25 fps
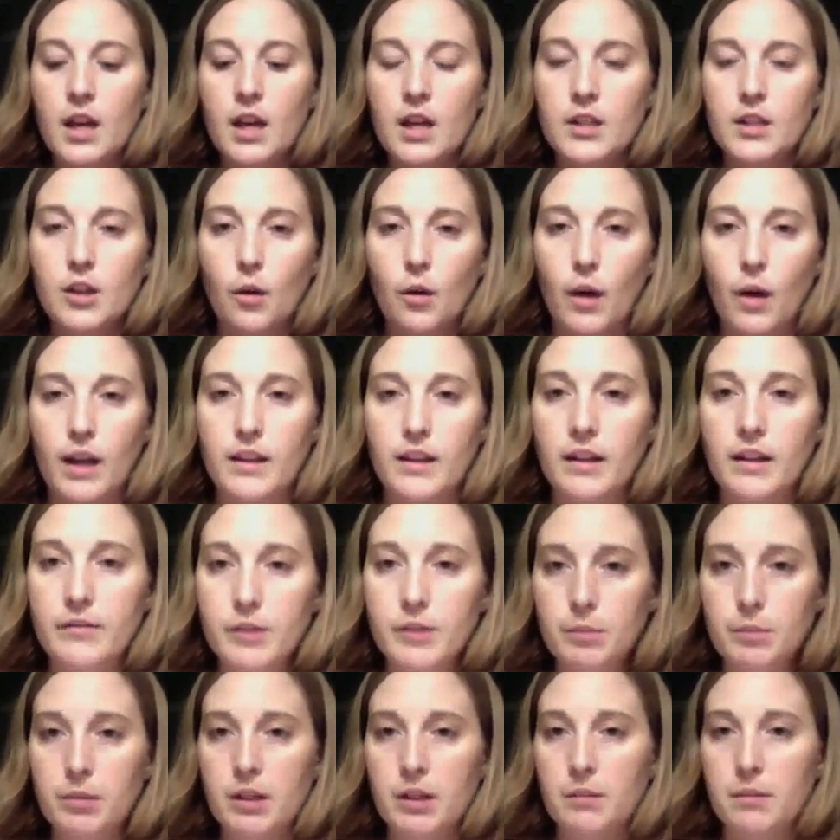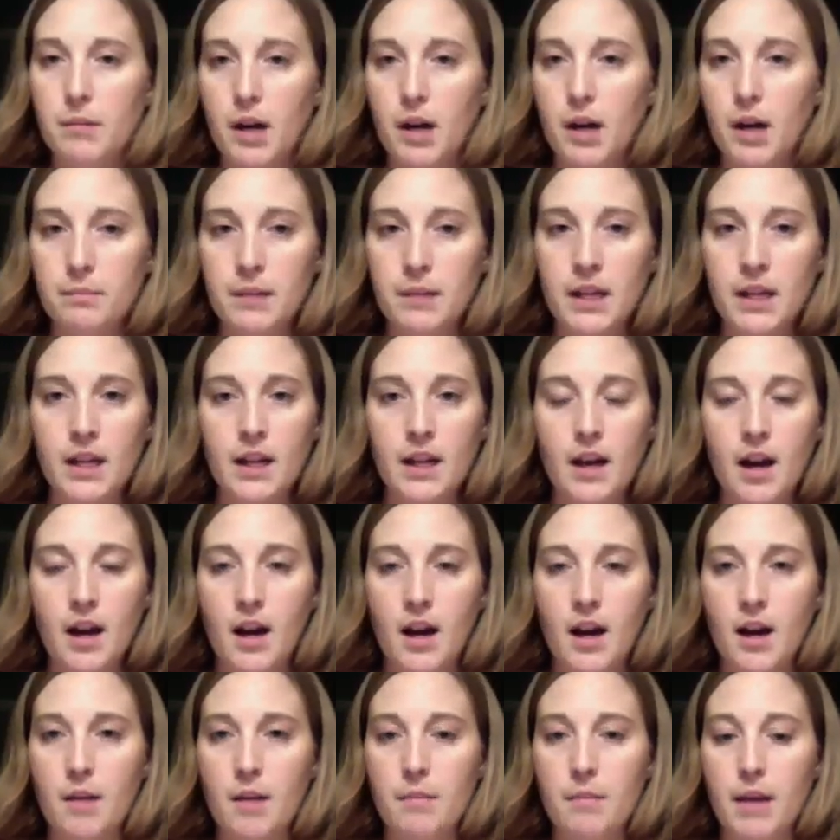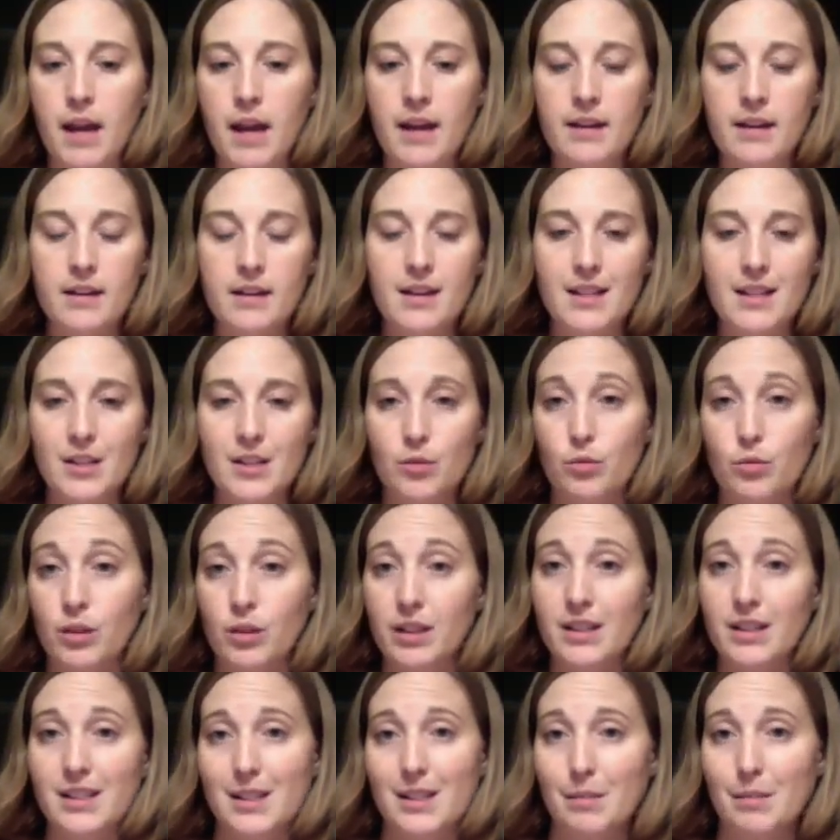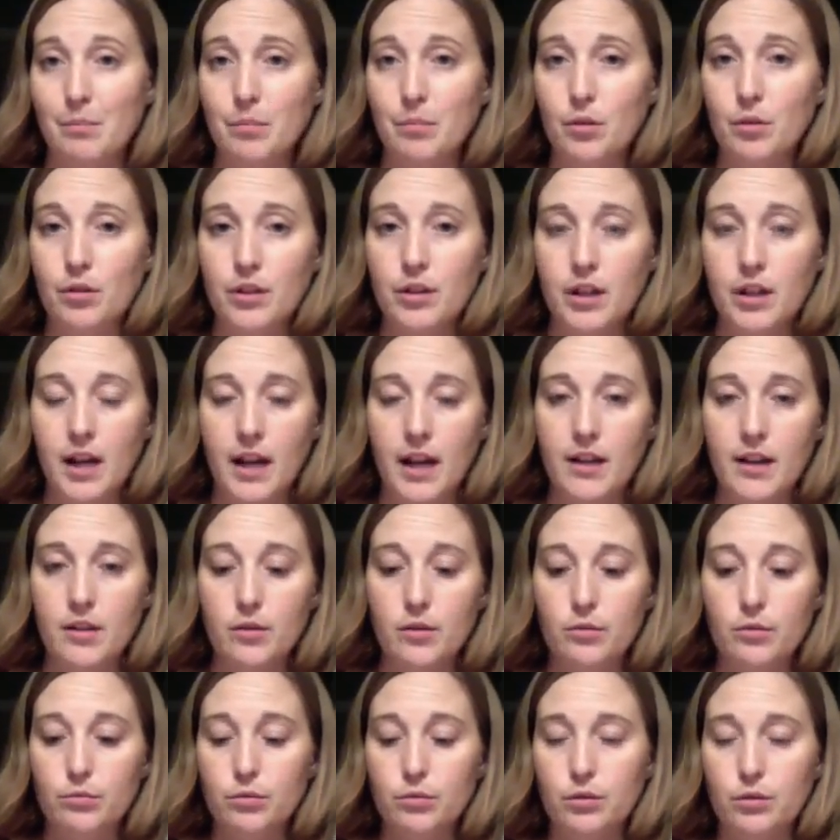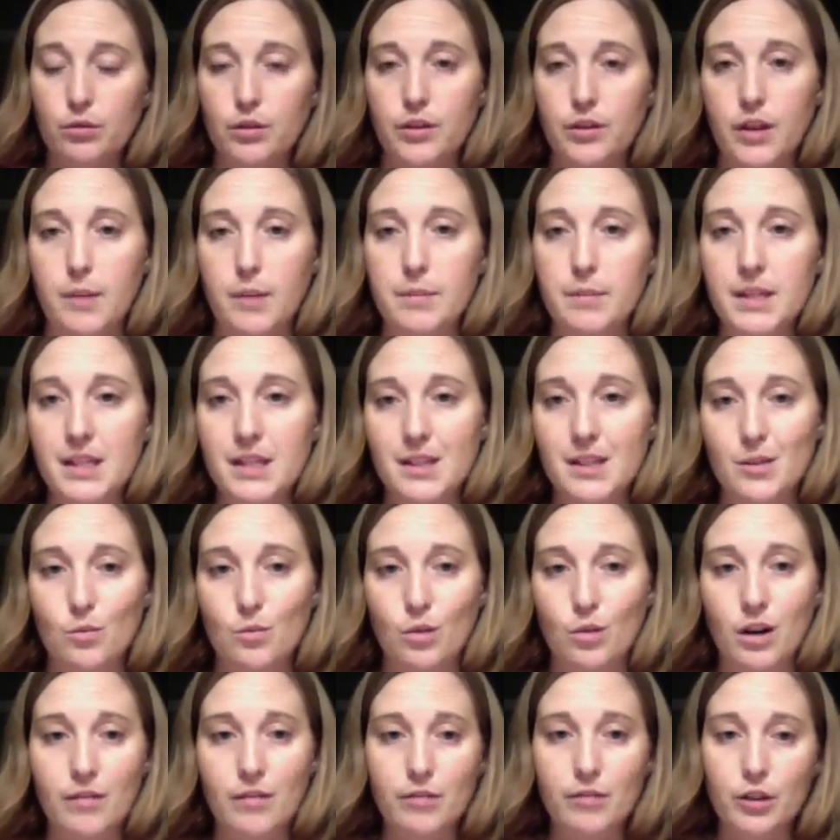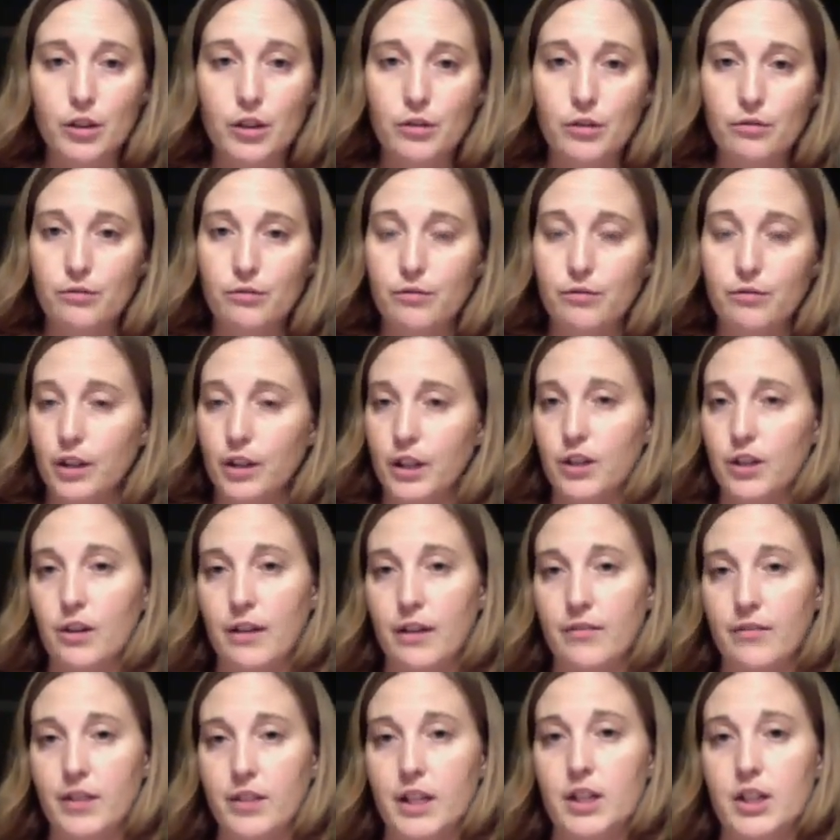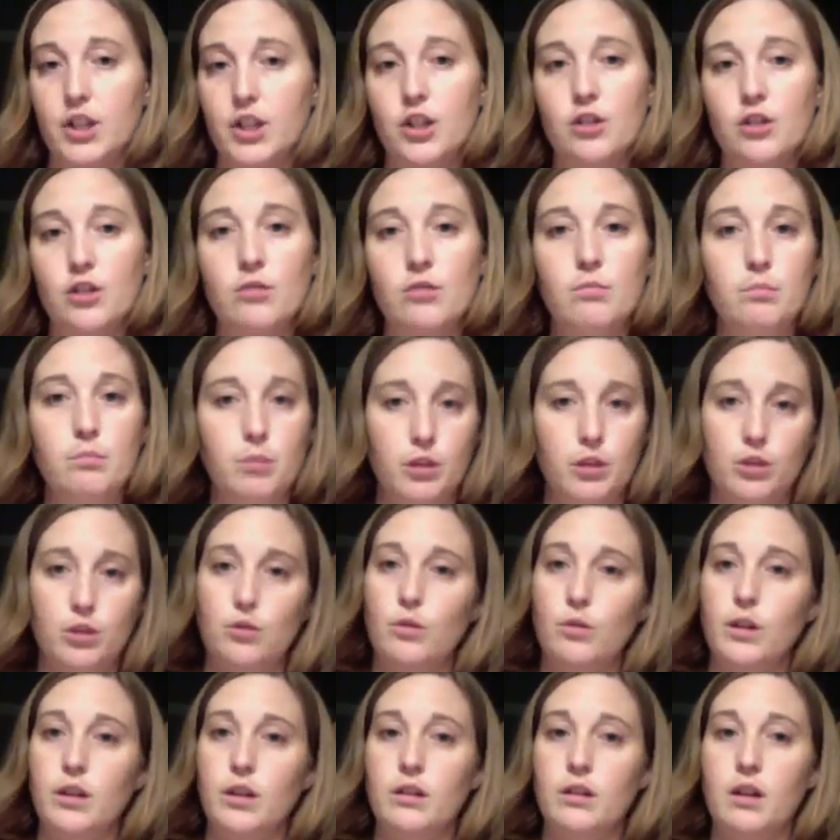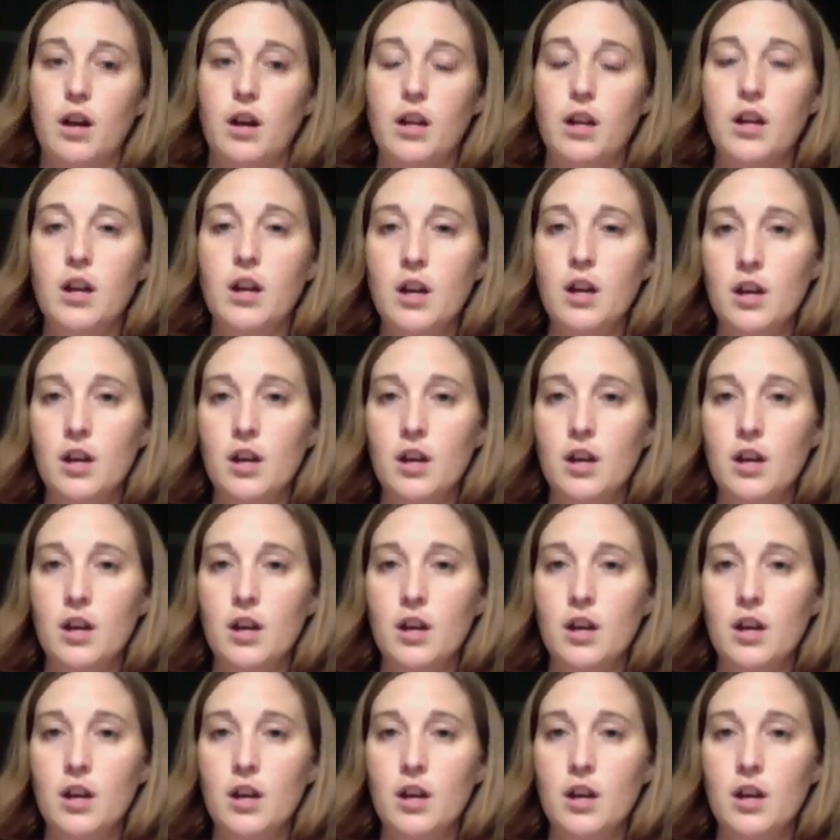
So I love to put them on me, and it's really simple. The rule of thumb is wherever you feel like you have an issue, put the oil on.